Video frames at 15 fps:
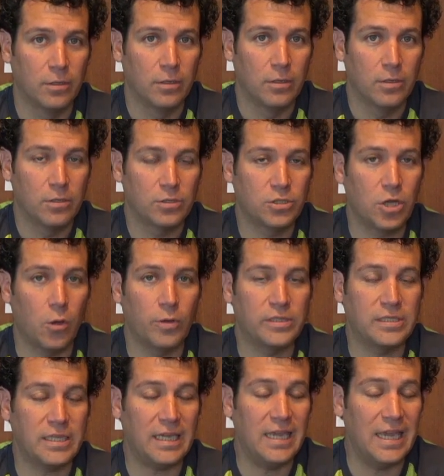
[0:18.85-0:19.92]
Mm-hmm. So
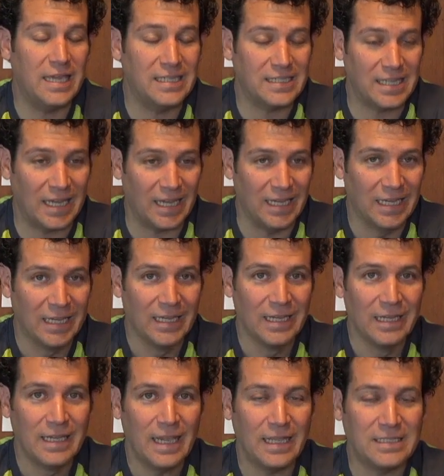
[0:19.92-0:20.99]
it's
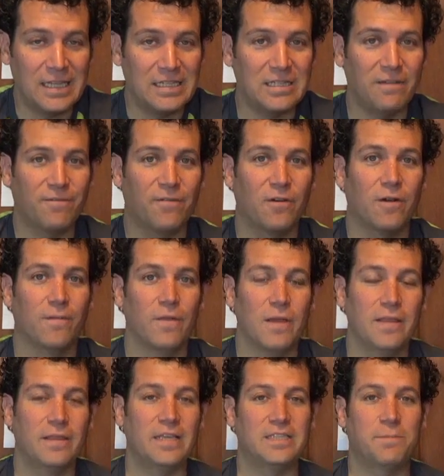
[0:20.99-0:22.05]
easy for
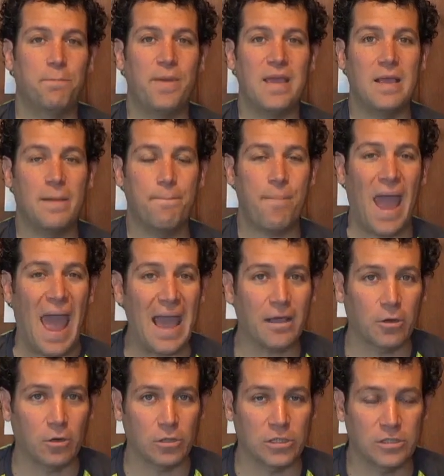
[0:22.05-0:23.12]
these big
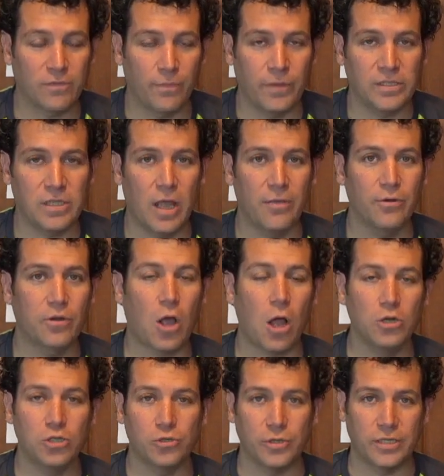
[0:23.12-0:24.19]
packers from these other
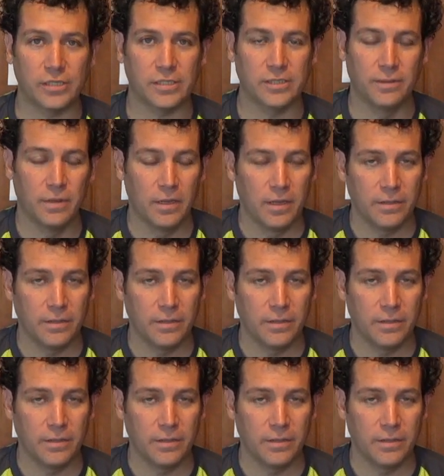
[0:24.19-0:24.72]
countries